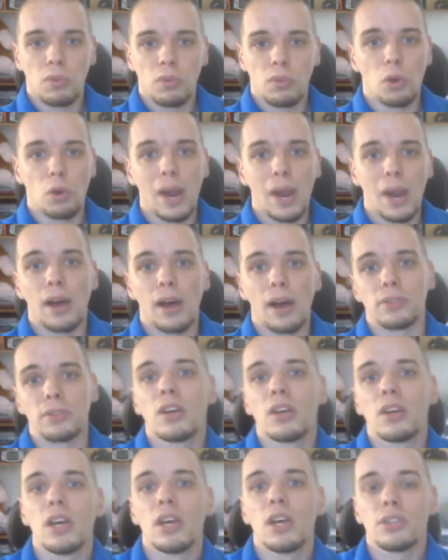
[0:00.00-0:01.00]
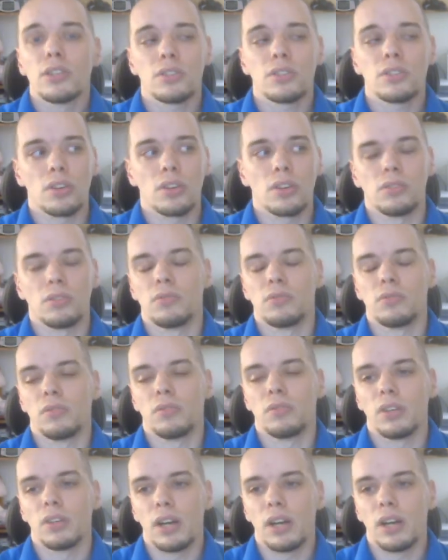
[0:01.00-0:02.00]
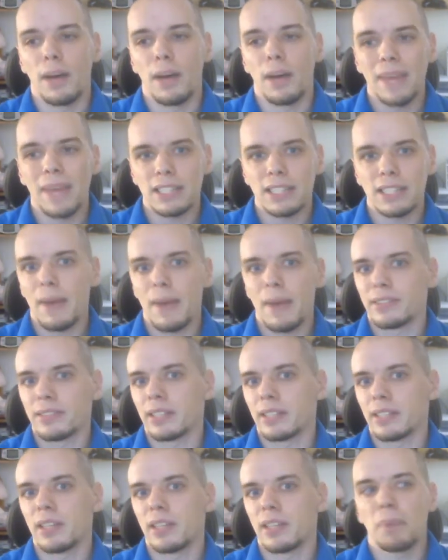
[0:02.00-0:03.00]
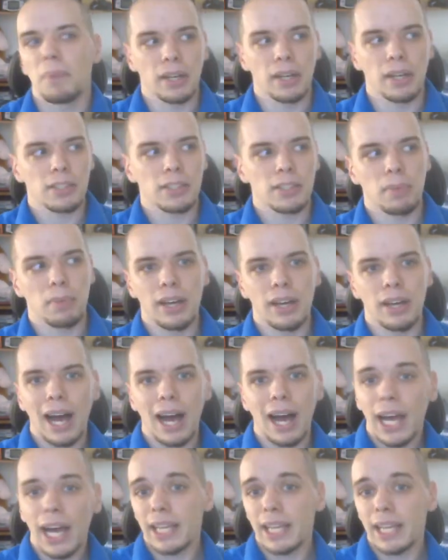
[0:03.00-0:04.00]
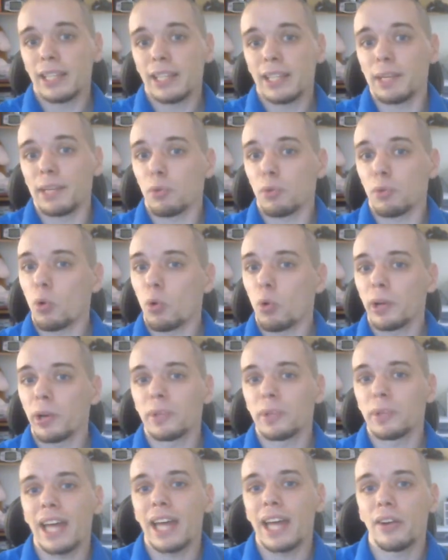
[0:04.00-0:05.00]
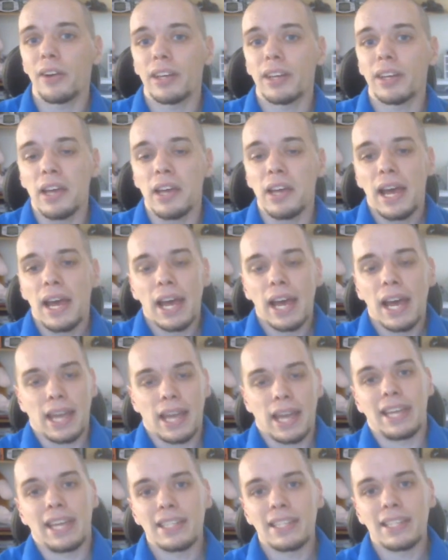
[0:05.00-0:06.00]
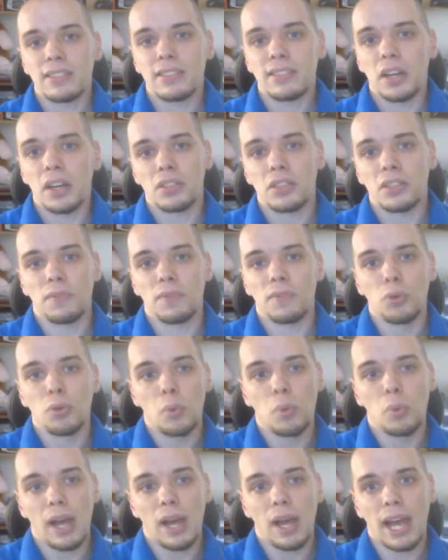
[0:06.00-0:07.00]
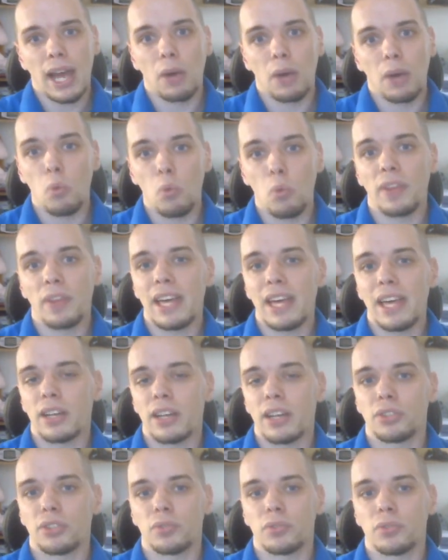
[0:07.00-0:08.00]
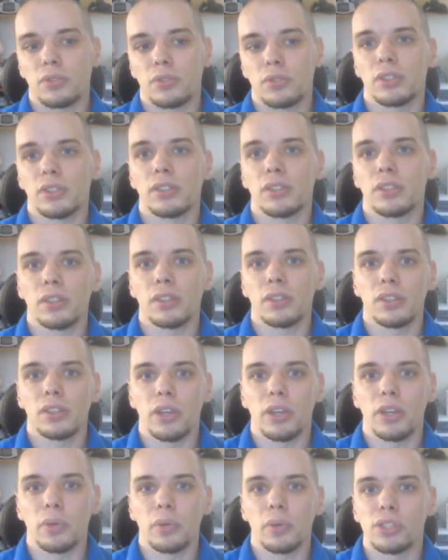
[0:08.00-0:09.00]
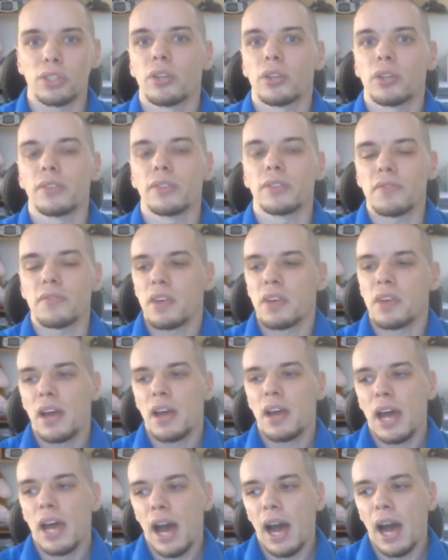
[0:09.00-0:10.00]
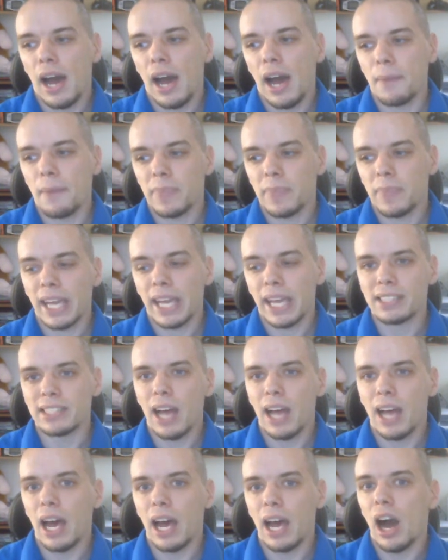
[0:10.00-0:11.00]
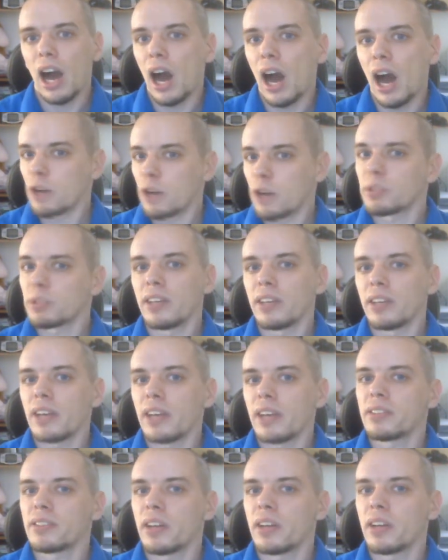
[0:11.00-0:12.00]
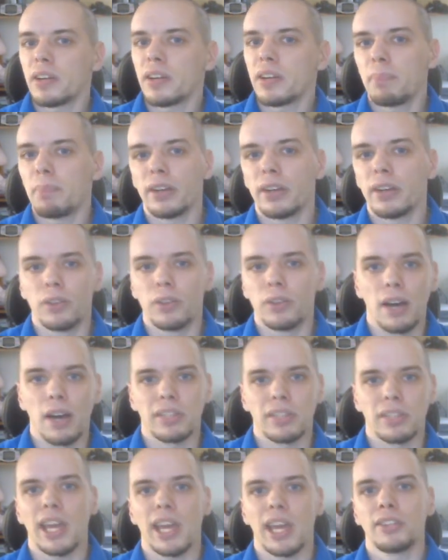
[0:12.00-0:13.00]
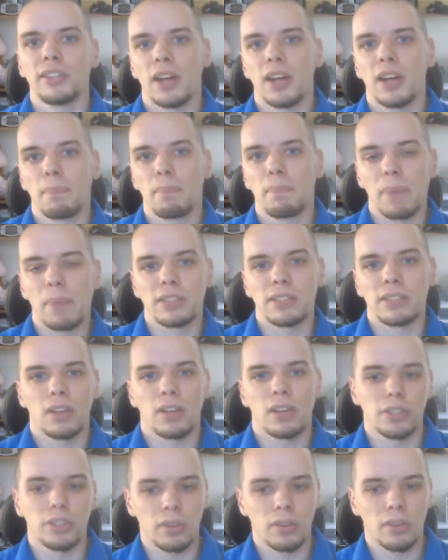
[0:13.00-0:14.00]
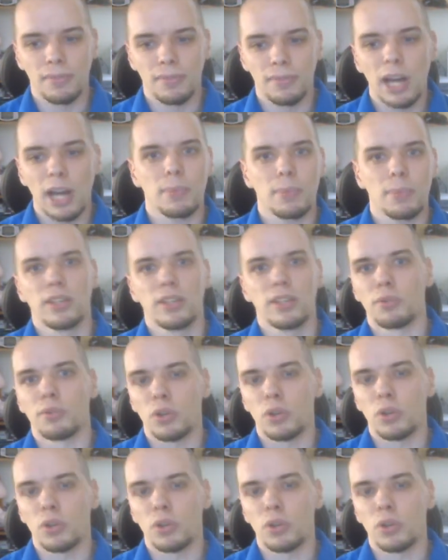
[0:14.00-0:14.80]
around. So that's about $60, but I am recording without it. It is nice if you want that extra, insurance. It's not 100% necessary, but you'll have to gauge that based on your environment and your